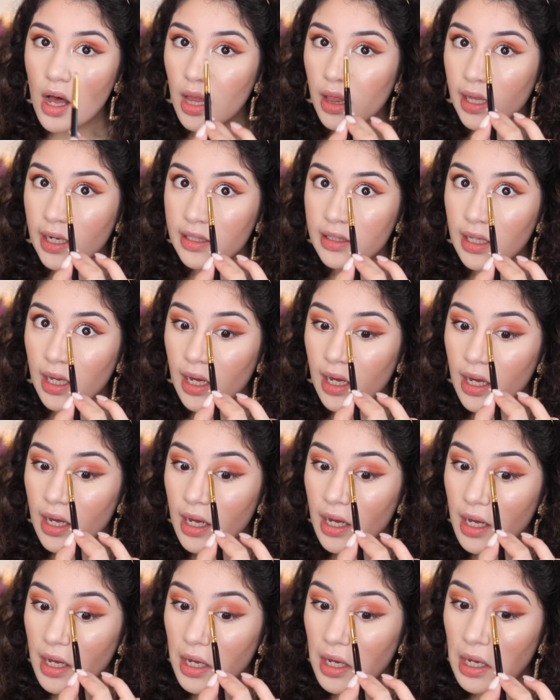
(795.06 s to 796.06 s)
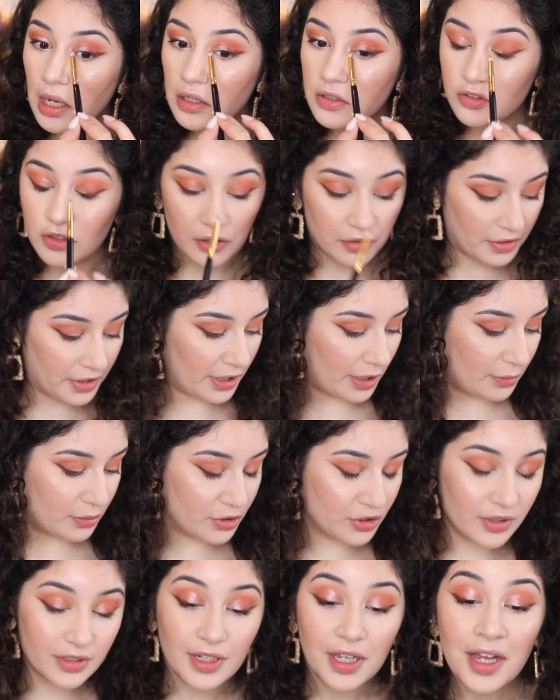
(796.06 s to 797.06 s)
Like that. Sorry, I was
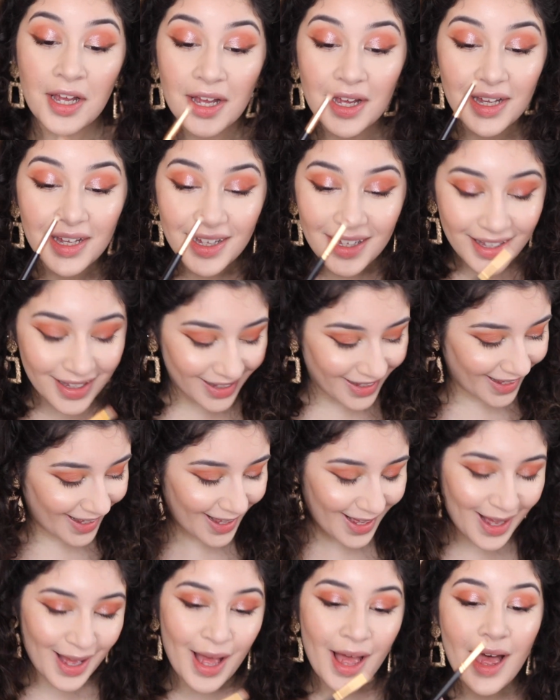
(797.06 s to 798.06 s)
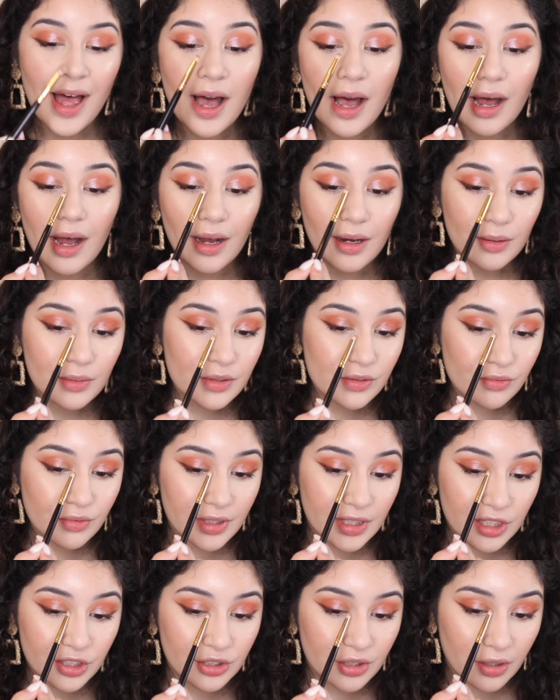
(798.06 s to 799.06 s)
just... I was
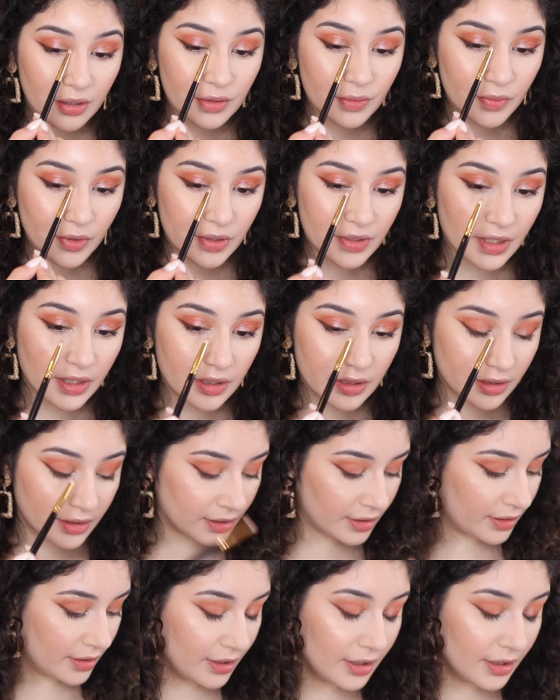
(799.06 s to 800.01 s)
really shocked for a second.